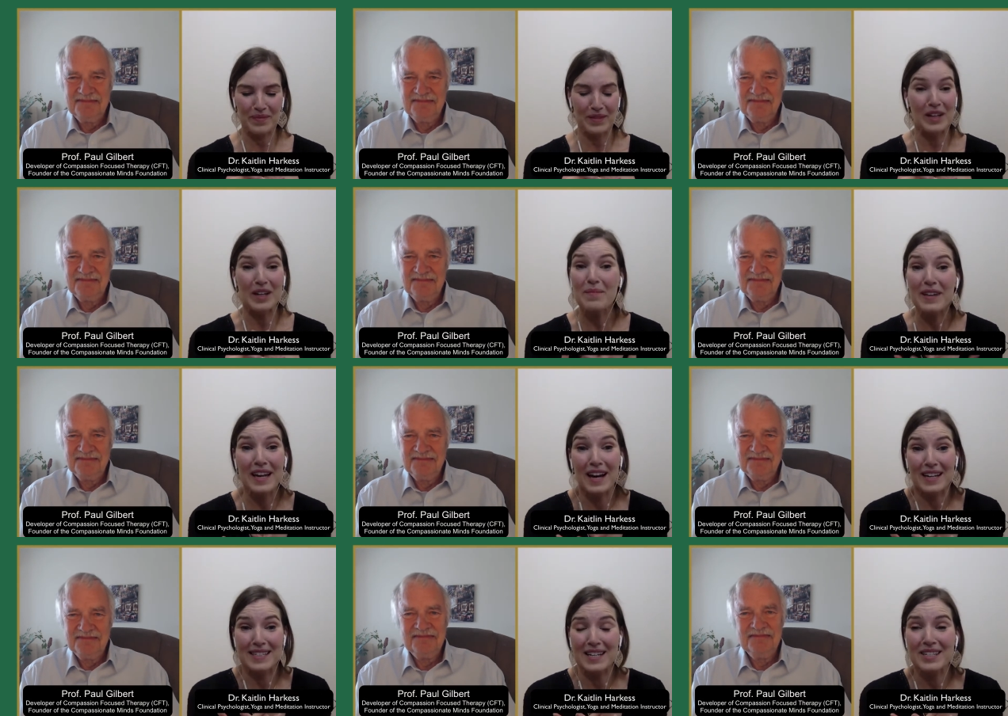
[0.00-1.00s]
Speaker 1: going to be
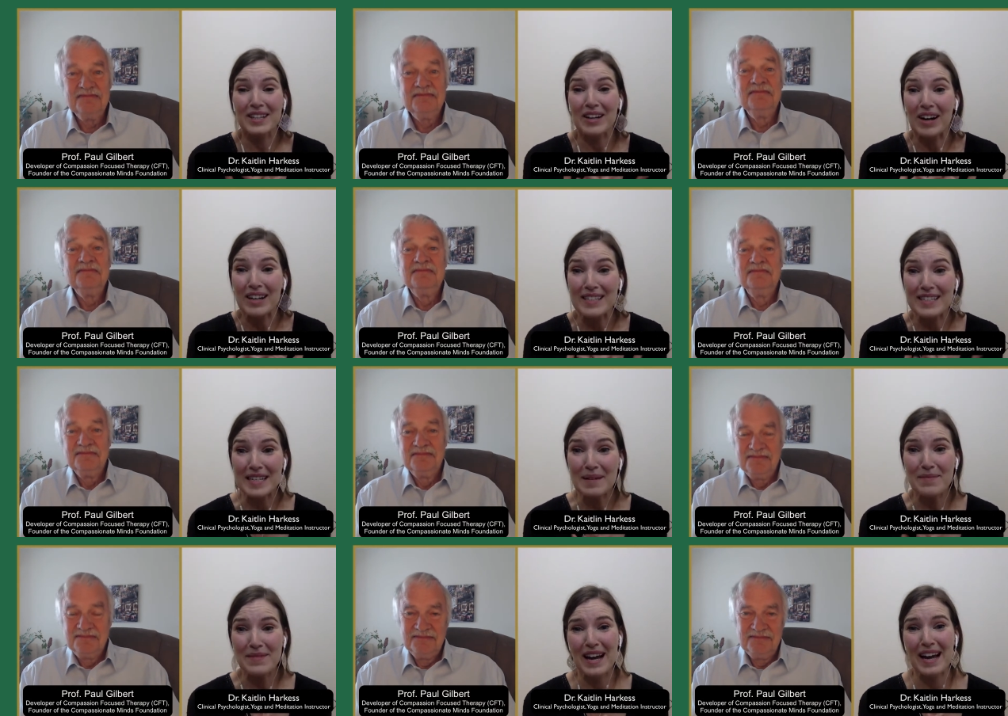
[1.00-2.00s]
essentially our
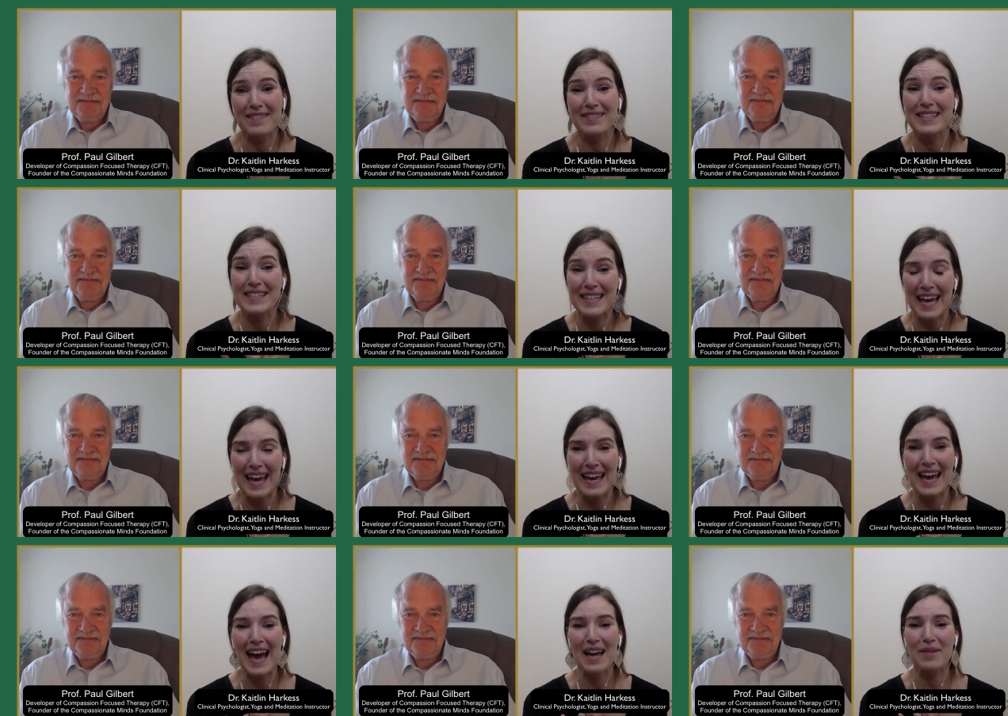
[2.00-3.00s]
deep dive
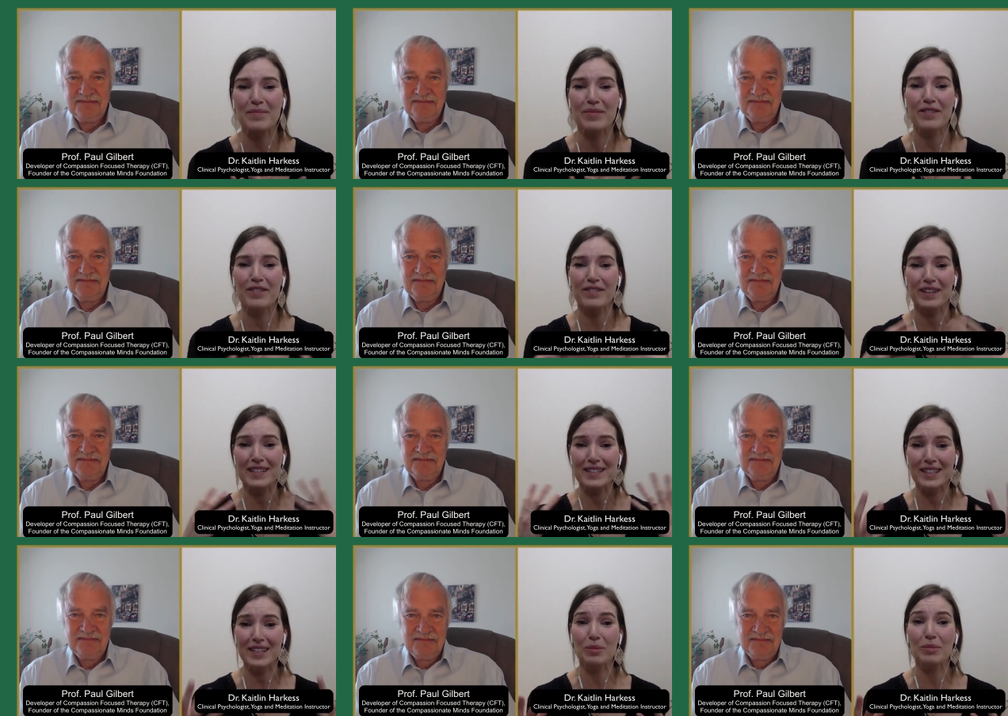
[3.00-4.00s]
today. And
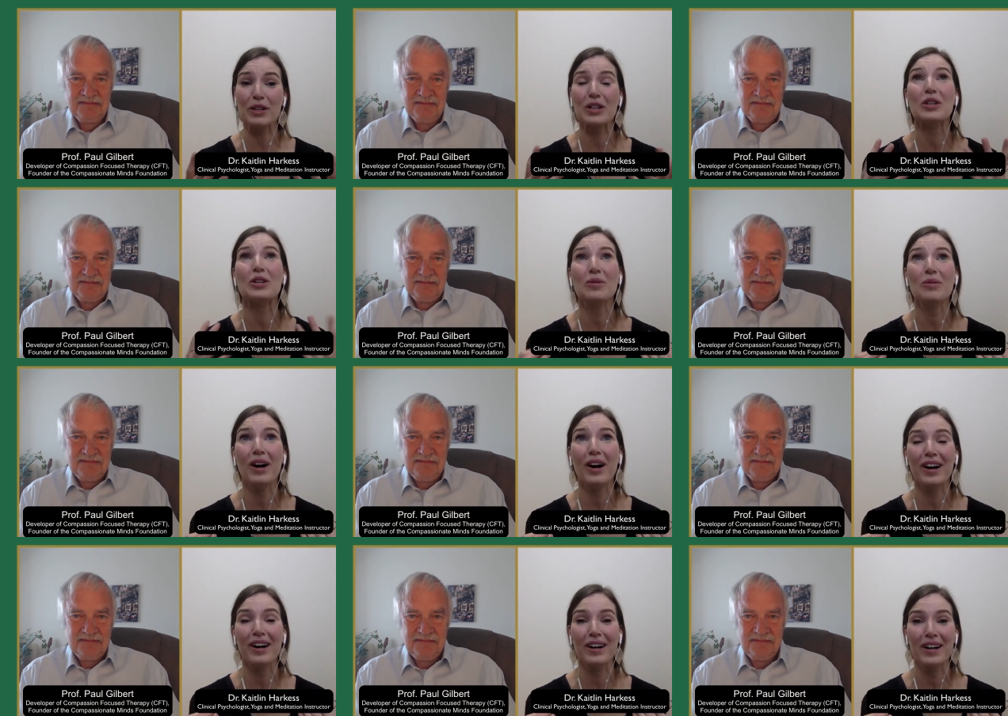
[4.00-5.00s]
Professor Gilbert, you
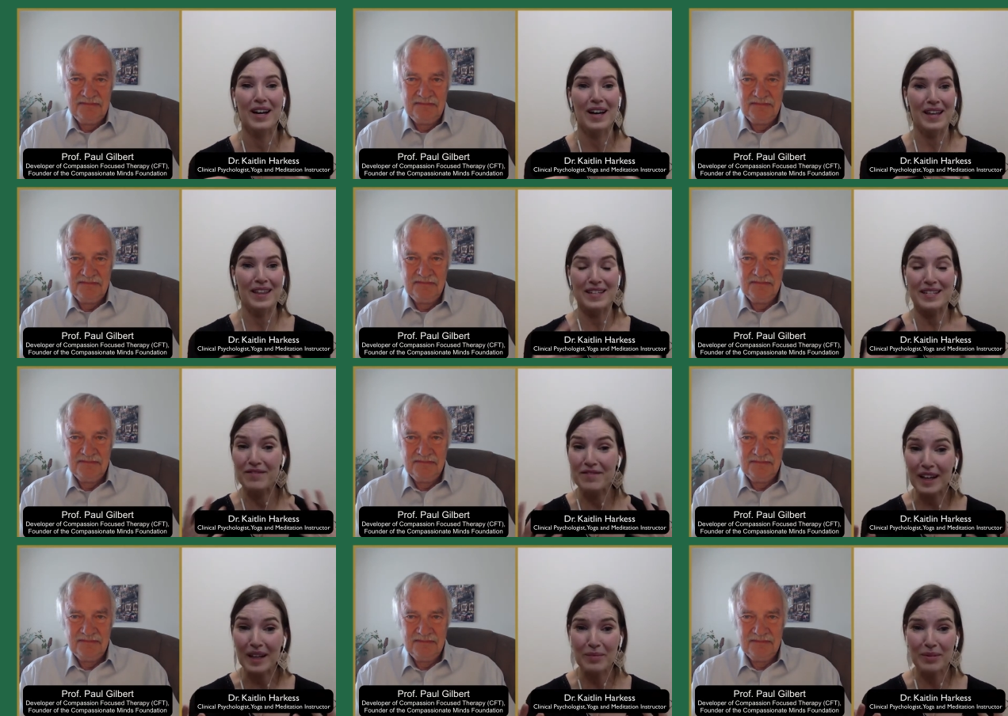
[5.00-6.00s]
are the
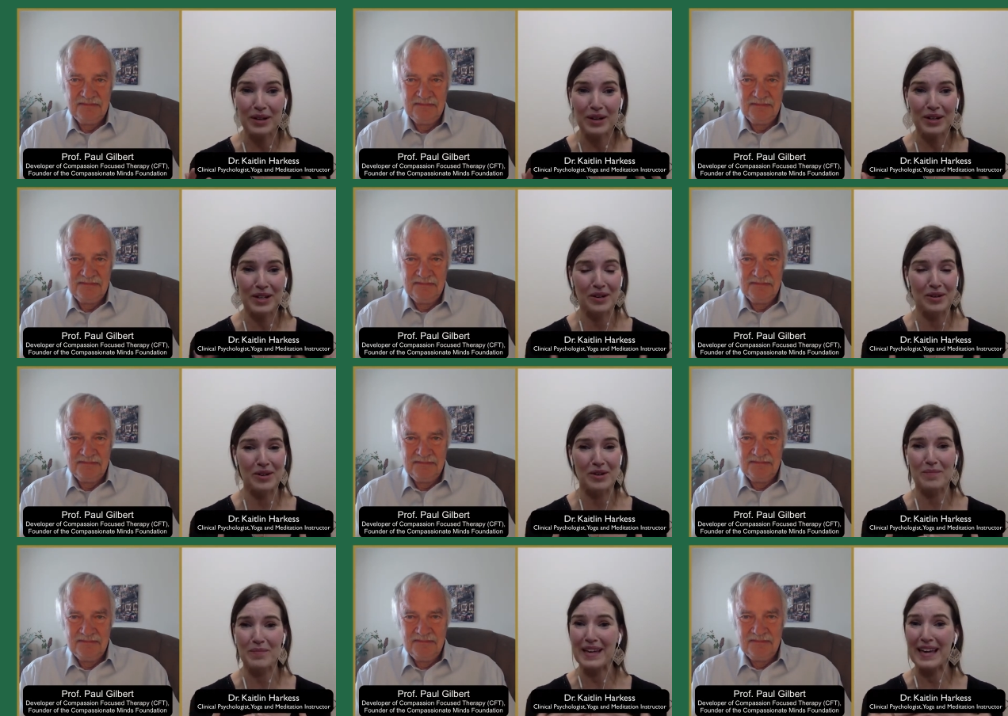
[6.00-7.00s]
developer, you know, you're
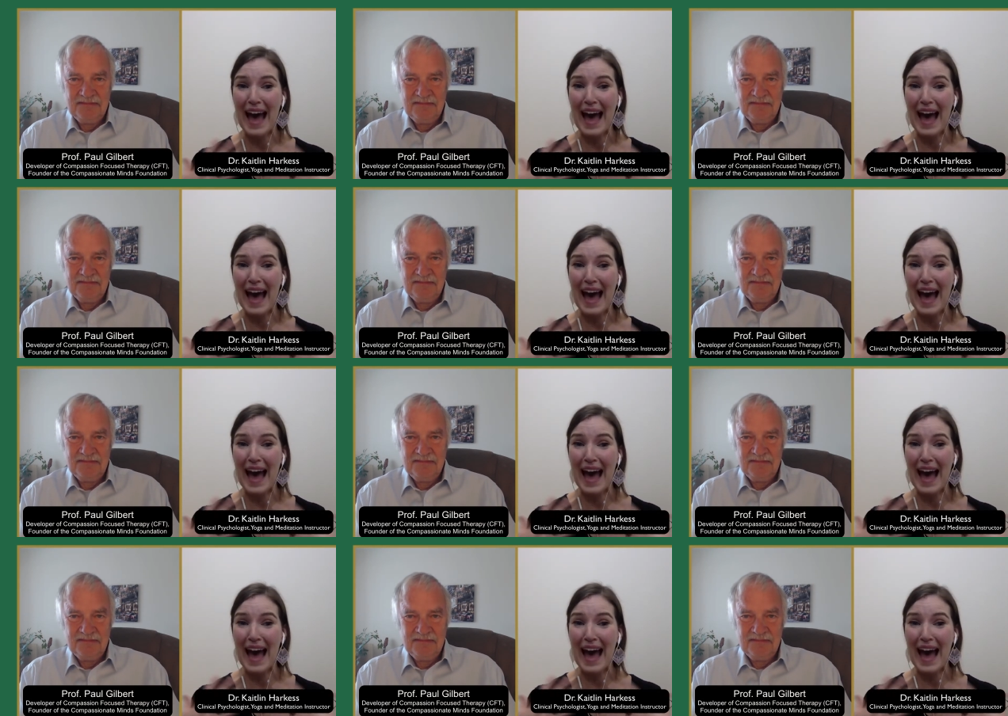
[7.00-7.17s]
a big